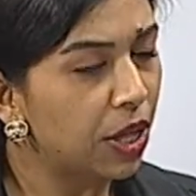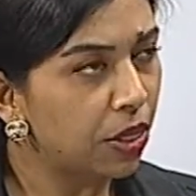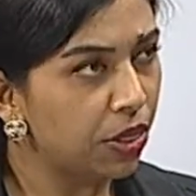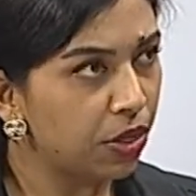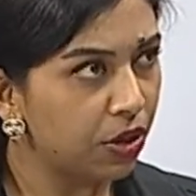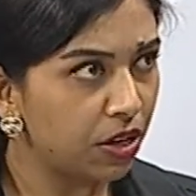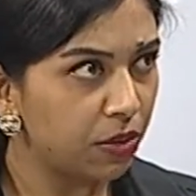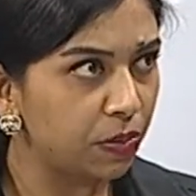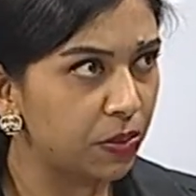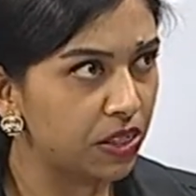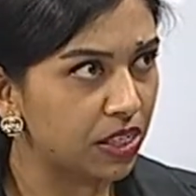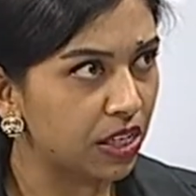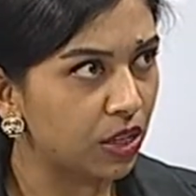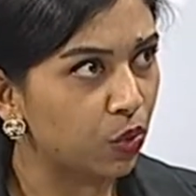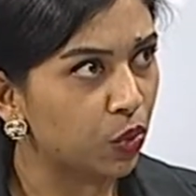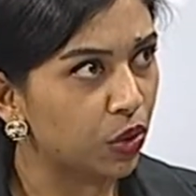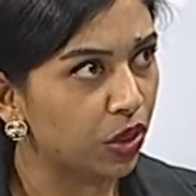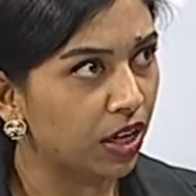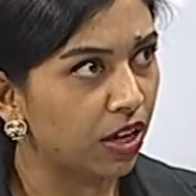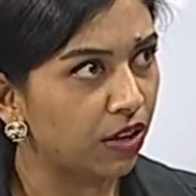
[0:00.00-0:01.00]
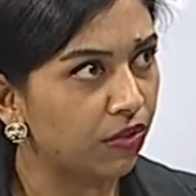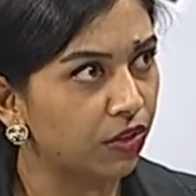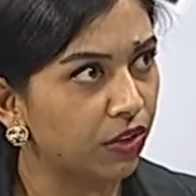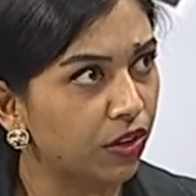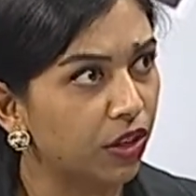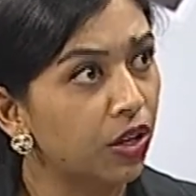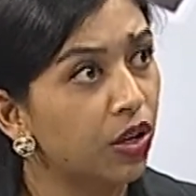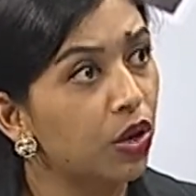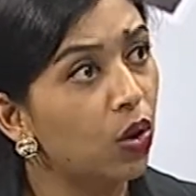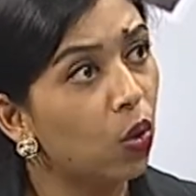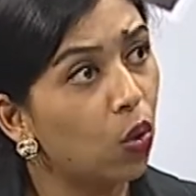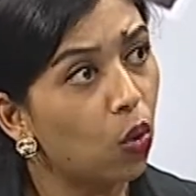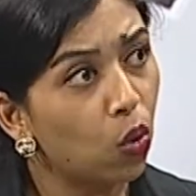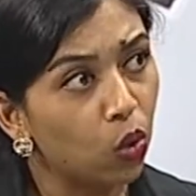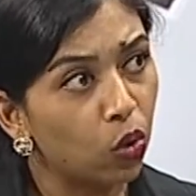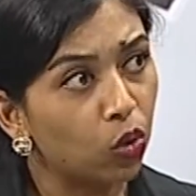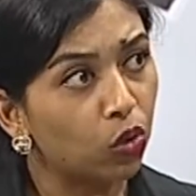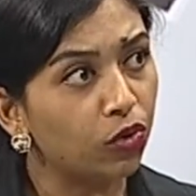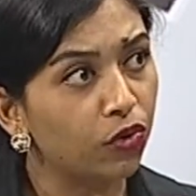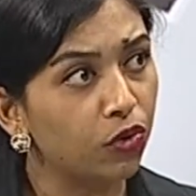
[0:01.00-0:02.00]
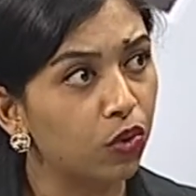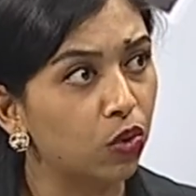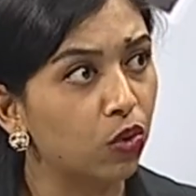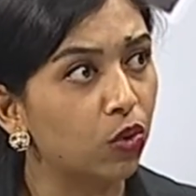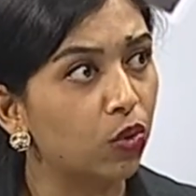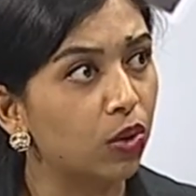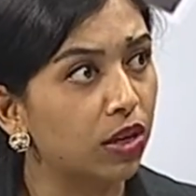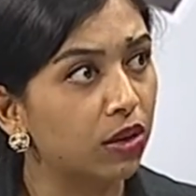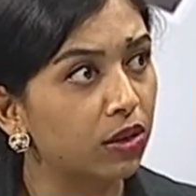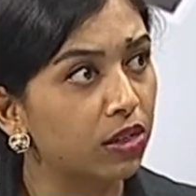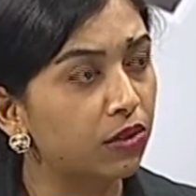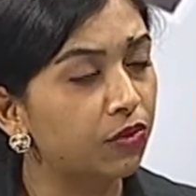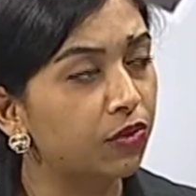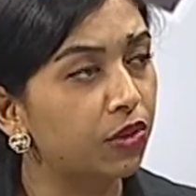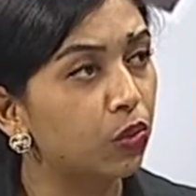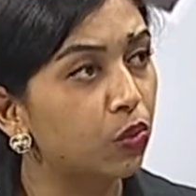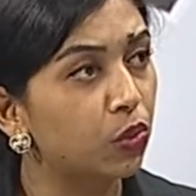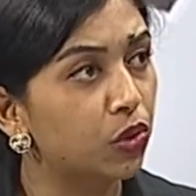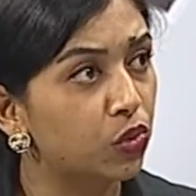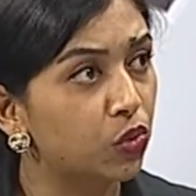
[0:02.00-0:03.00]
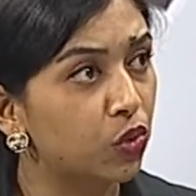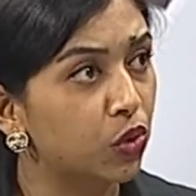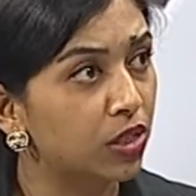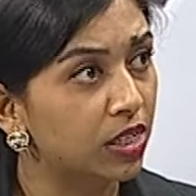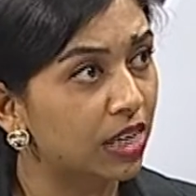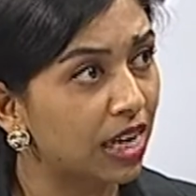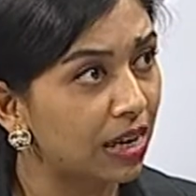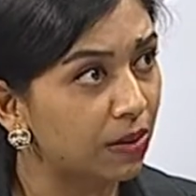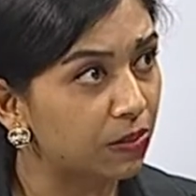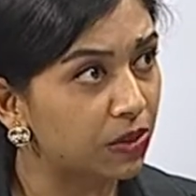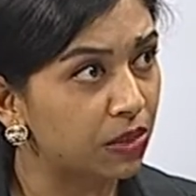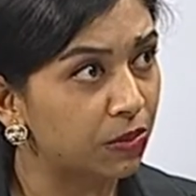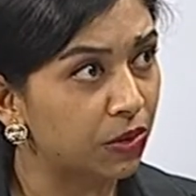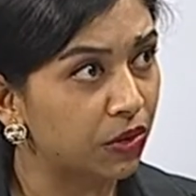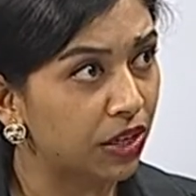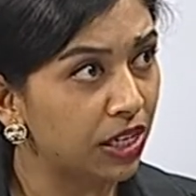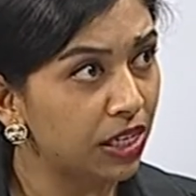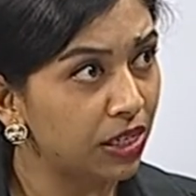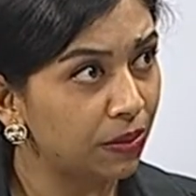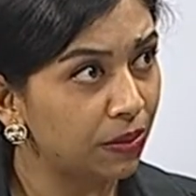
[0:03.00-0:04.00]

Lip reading: 30% would cover all of your different withdrawal types, am I right?